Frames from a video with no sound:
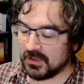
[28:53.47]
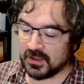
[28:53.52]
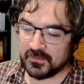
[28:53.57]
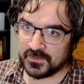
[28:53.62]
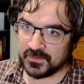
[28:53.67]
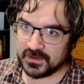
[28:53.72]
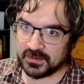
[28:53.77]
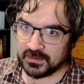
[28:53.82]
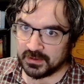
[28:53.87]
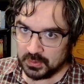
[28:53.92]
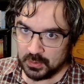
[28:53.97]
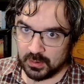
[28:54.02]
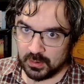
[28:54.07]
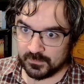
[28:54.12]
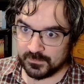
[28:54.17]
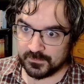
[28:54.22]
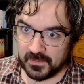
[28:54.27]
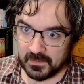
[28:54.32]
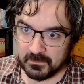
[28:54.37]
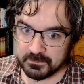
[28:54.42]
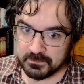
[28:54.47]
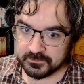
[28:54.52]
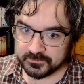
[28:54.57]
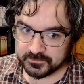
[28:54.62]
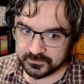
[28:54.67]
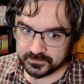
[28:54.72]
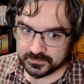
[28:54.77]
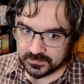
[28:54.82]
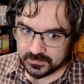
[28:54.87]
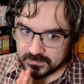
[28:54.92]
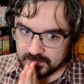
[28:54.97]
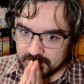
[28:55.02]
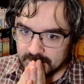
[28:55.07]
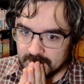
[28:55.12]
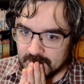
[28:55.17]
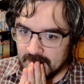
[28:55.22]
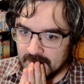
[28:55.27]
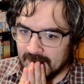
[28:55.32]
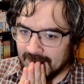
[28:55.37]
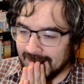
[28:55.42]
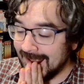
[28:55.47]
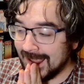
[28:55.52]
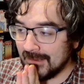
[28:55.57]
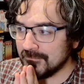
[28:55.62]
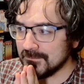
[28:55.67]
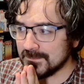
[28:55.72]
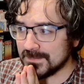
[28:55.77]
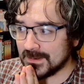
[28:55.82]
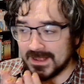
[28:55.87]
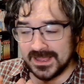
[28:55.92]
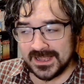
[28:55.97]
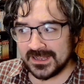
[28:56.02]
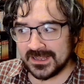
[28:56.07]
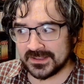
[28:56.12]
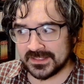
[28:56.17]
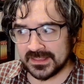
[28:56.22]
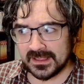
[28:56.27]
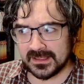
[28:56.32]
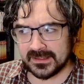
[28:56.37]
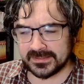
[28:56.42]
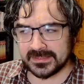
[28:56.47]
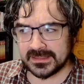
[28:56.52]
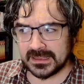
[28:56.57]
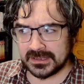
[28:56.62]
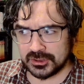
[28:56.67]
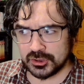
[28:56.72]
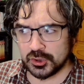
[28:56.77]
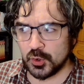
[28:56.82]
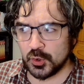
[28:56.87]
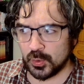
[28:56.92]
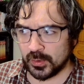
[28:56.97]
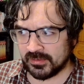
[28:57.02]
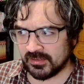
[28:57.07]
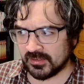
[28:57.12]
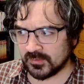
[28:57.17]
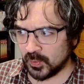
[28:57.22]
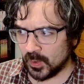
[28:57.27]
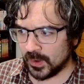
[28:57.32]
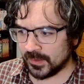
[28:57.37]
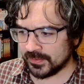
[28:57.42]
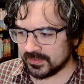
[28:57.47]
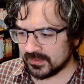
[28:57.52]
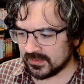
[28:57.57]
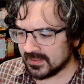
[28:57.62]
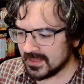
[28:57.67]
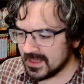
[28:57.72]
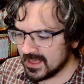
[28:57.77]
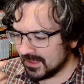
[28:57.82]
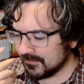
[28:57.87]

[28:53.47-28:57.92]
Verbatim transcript: I think they're a lot of fun. I haven't played the the newest ones.